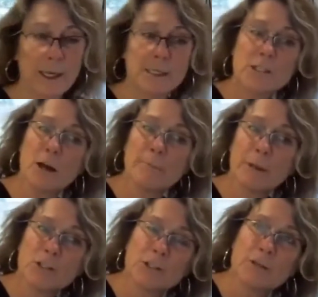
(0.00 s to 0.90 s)
And it's
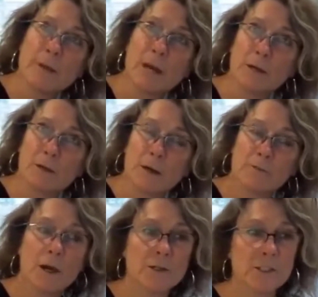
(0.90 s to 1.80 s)
not just a matter
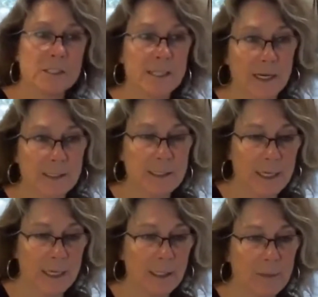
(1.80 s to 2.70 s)
of
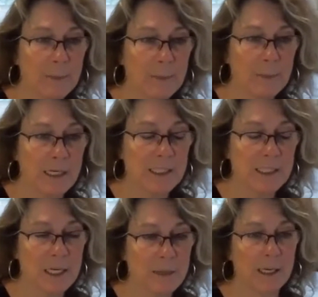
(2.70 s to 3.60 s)
understanding it and being
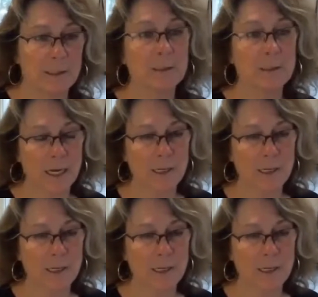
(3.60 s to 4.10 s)
intimidated.